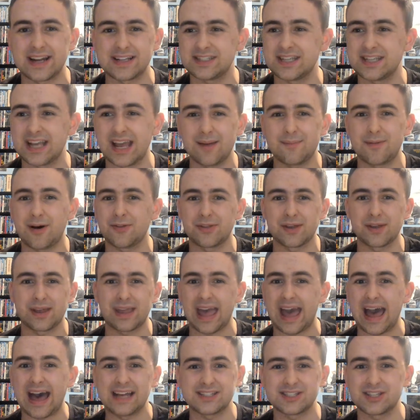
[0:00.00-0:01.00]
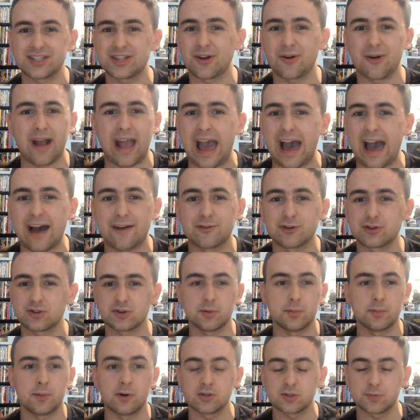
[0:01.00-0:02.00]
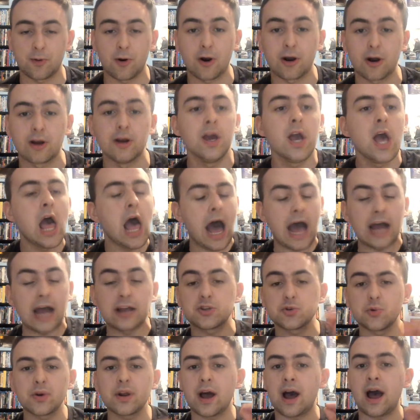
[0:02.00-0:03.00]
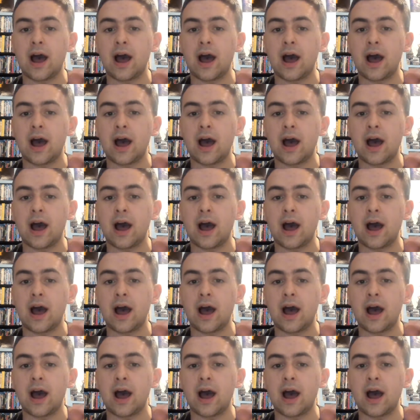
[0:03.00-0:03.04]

say about the cast. They're average for the most part. I do want to